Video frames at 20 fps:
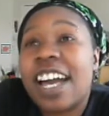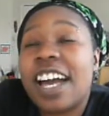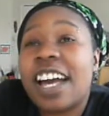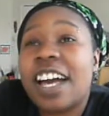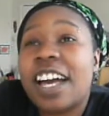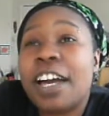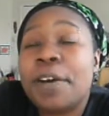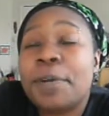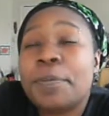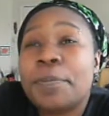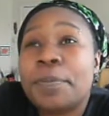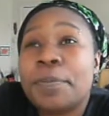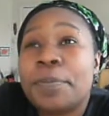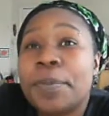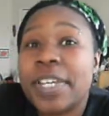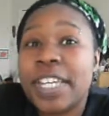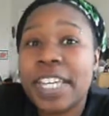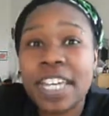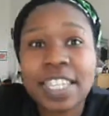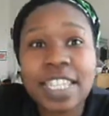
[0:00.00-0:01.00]

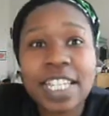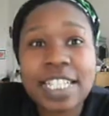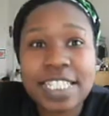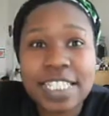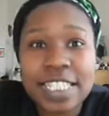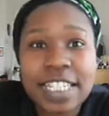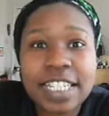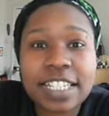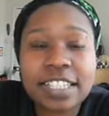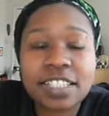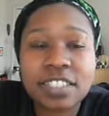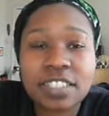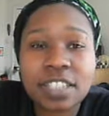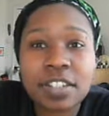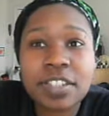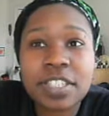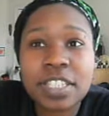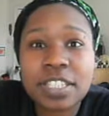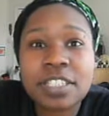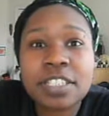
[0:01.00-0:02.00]
But yeah, that's it.
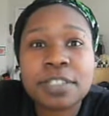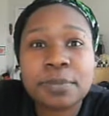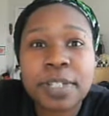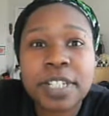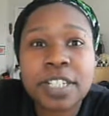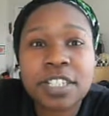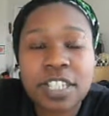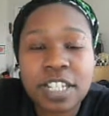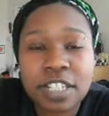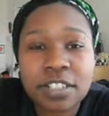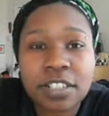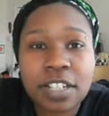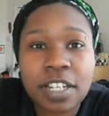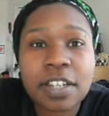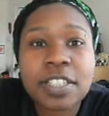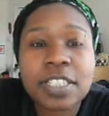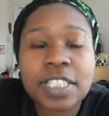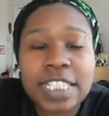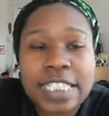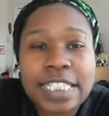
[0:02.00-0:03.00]
So this is my channel now.
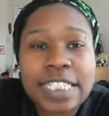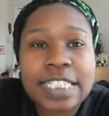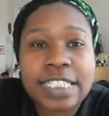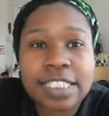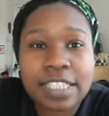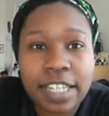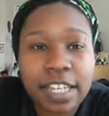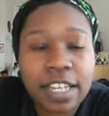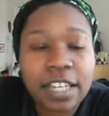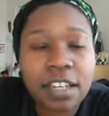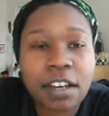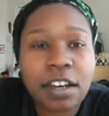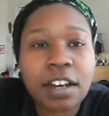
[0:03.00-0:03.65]
It's here to stay.